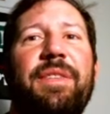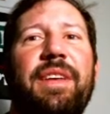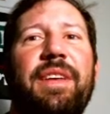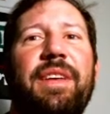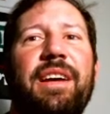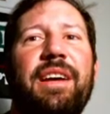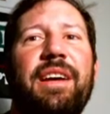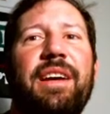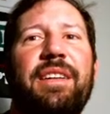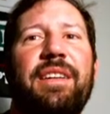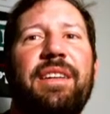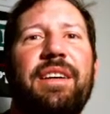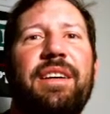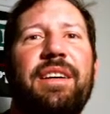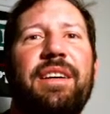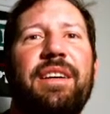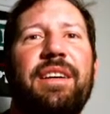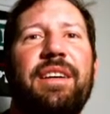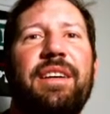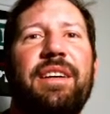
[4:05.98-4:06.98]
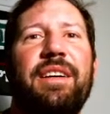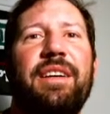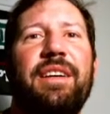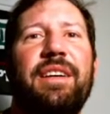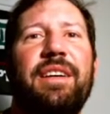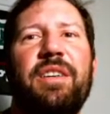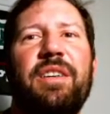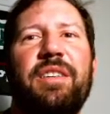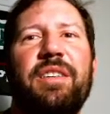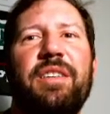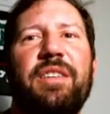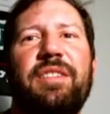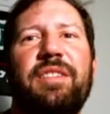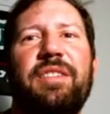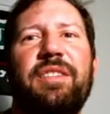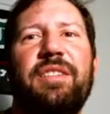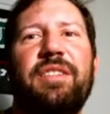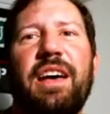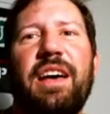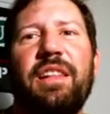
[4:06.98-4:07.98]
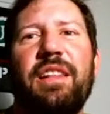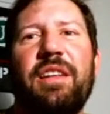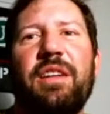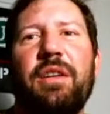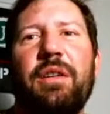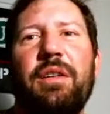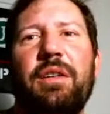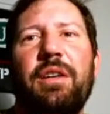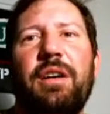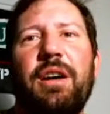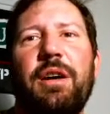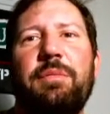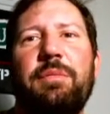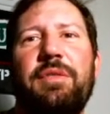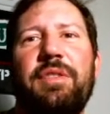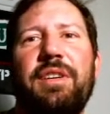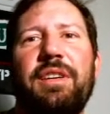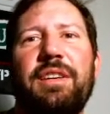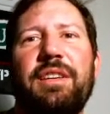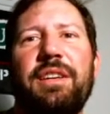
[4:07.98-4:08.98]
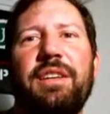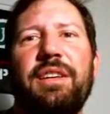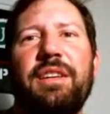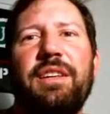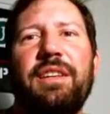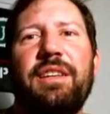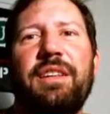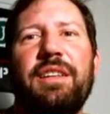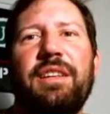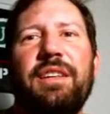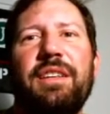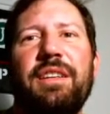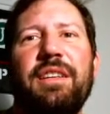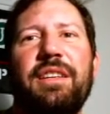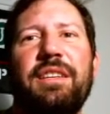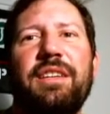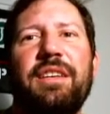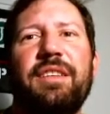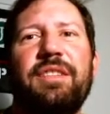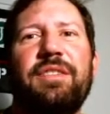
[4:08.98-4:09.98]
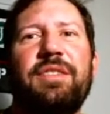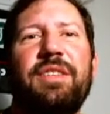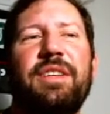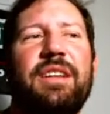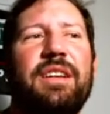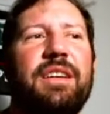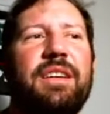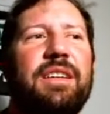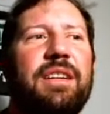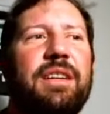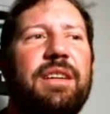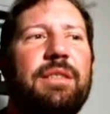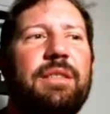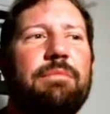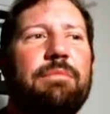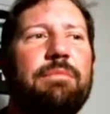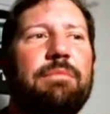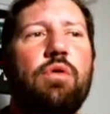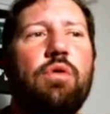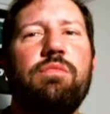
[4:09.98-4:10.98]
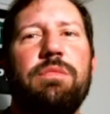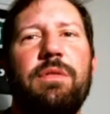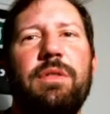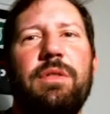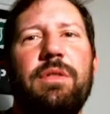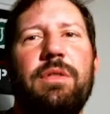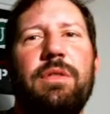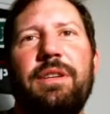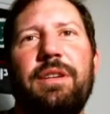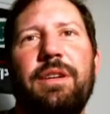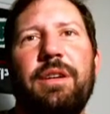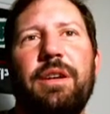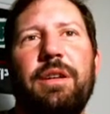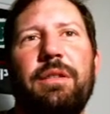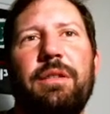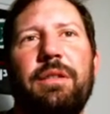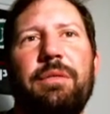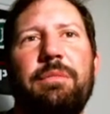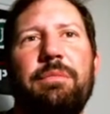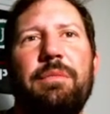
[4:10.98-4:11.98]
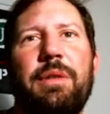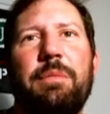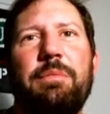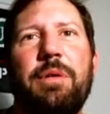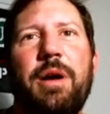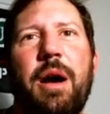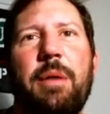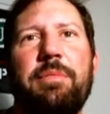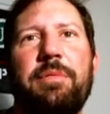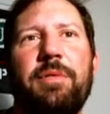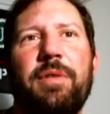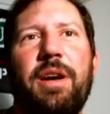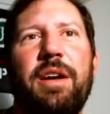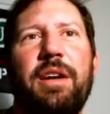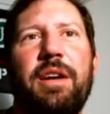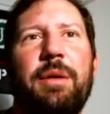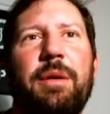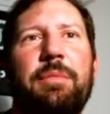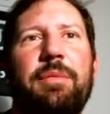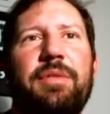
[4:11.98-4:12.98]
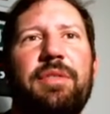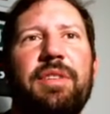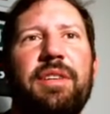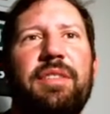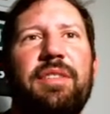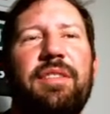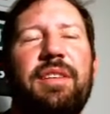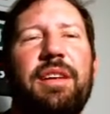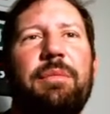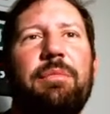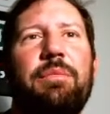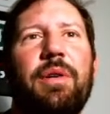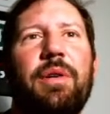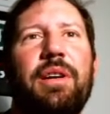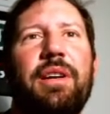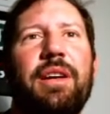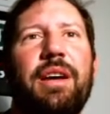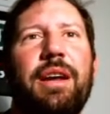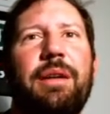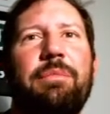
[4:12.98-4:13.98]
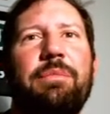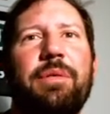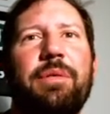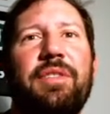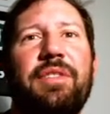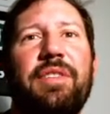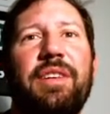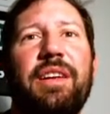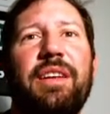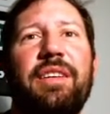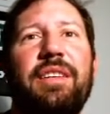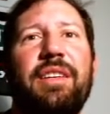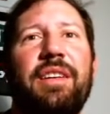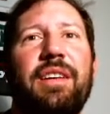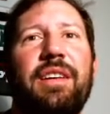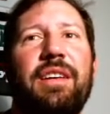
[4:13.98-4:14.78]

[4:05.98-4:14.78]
and because I noticed they had a little uptick yesterday. Boom! They popped right up 16.9%.